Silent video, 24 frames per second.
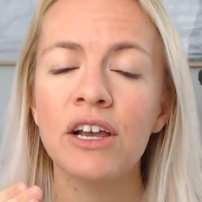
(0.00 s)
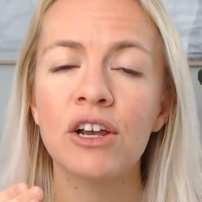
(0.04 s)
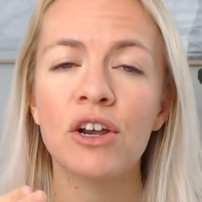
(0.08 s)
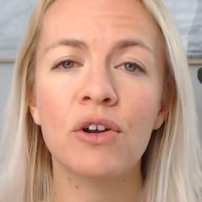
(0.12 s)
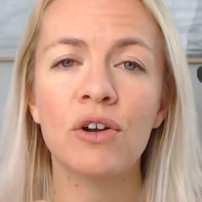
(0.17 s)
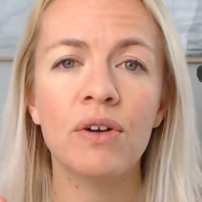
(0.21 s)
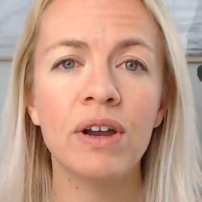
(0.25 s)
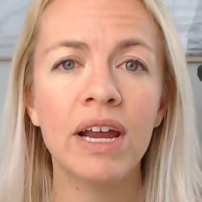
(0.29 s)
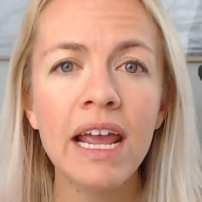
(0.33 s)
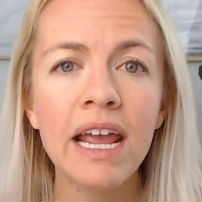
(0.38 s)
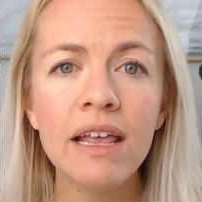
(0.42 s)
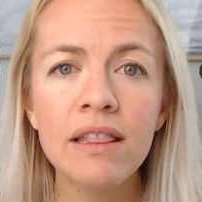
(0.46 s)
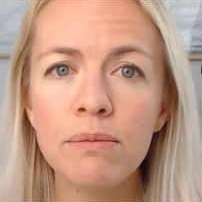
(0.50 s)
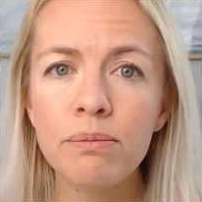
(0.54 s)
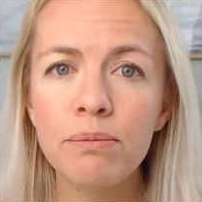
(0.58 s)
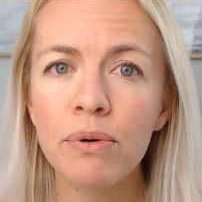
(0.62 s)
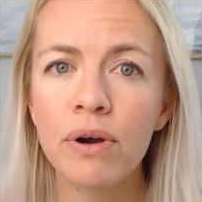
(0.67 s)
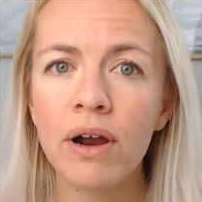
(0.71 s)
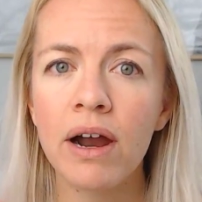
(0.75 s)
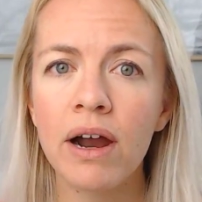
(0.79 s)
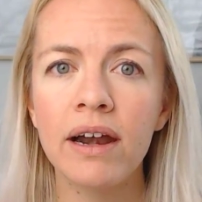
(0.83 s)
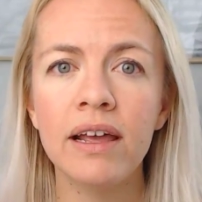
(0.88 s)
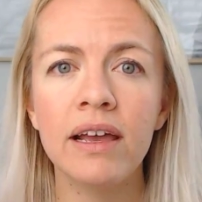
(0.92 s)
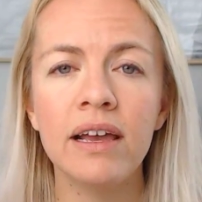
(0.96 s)
create the
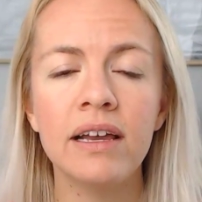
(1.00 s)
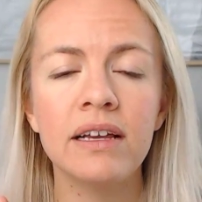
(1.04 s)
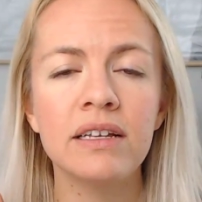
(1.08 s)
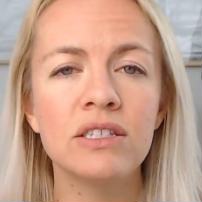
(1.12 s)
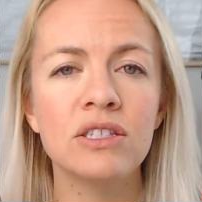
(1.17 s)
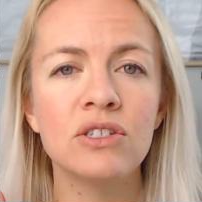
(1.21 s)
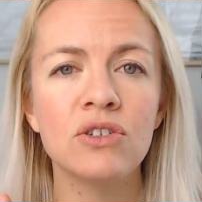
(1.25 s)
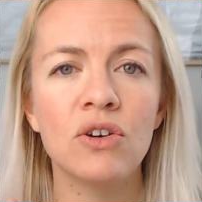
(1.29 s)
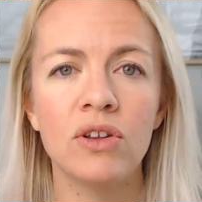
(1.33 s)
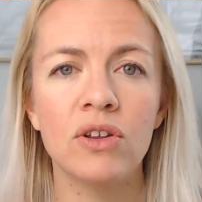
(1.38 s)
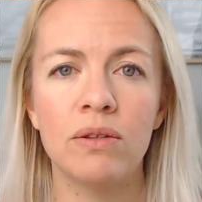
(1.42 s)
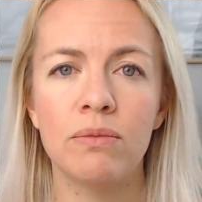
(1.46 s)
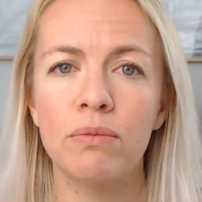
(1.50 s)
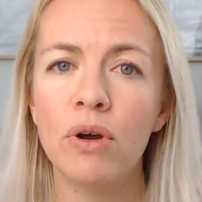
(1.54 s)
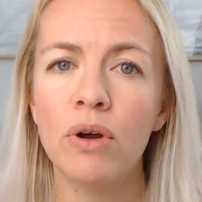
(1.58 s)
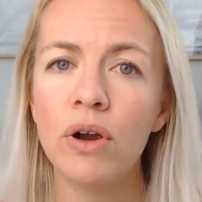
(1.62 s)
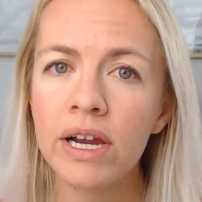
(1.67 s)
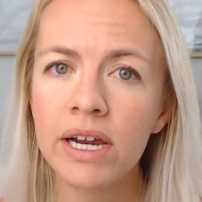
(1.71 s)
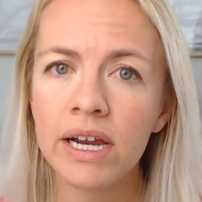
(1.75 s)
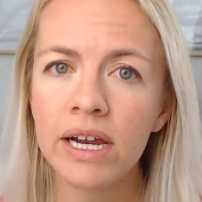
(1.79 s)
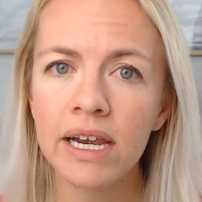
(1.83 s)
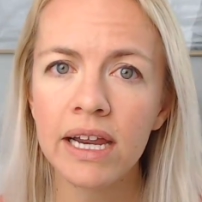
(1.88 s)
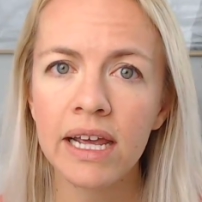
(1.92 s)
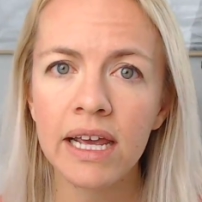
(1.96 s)
product, start the
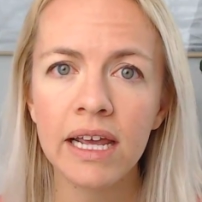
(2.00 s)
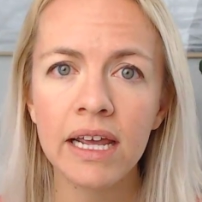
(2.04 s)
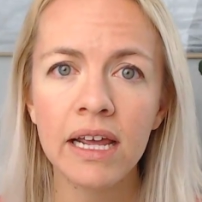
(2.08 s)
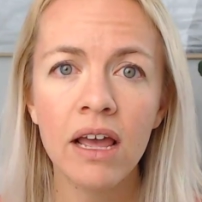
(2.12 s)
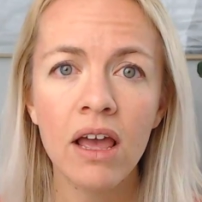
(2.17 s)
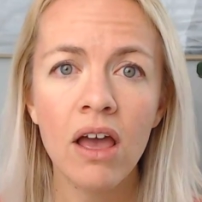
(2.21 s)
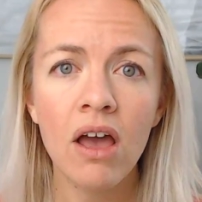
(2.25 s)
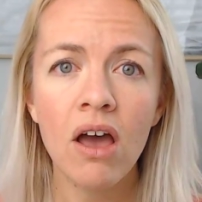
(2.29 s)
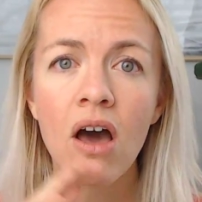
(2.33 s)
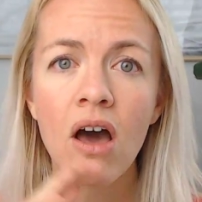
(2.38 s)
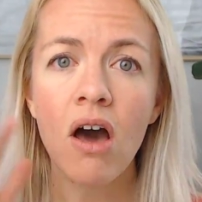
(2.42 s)
marketing,